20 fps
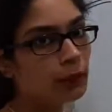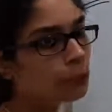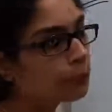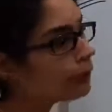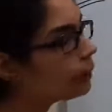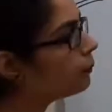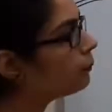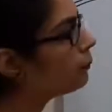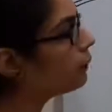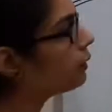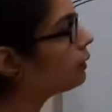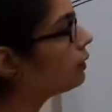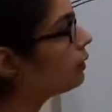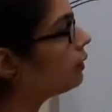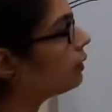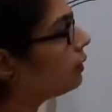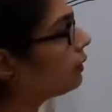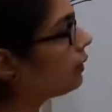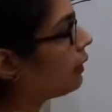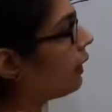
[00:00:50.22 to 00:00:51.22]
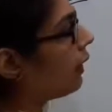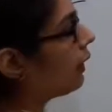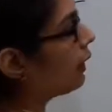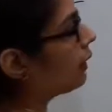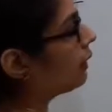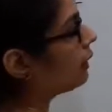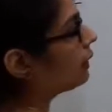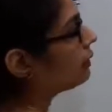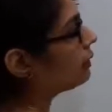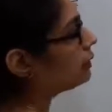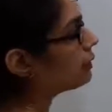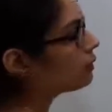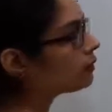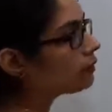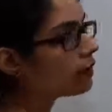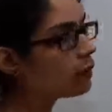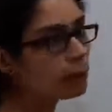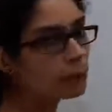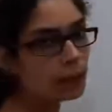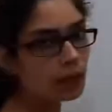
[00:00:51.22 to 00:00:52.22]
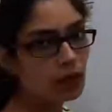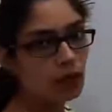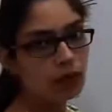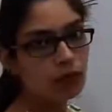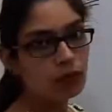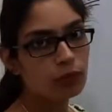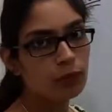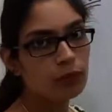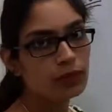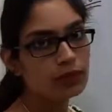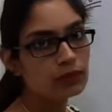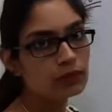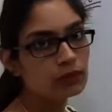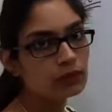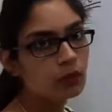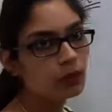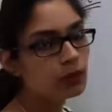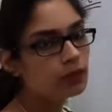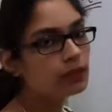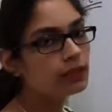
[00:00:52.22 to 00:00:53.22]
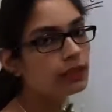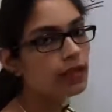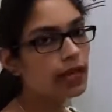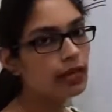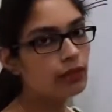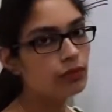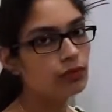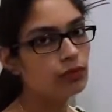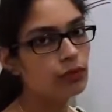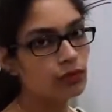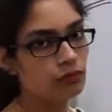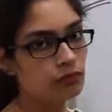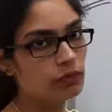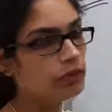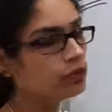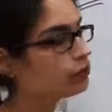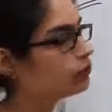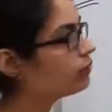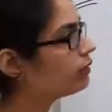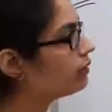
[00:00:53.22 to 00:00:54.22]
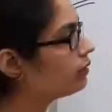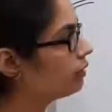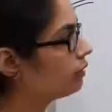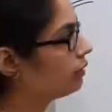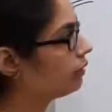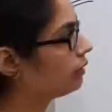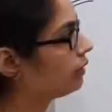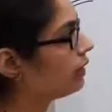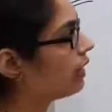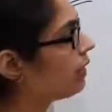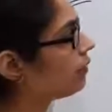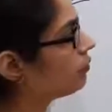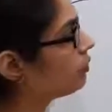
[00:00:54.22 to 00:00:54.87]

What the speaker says: per month, N is number of months or the time frame which they have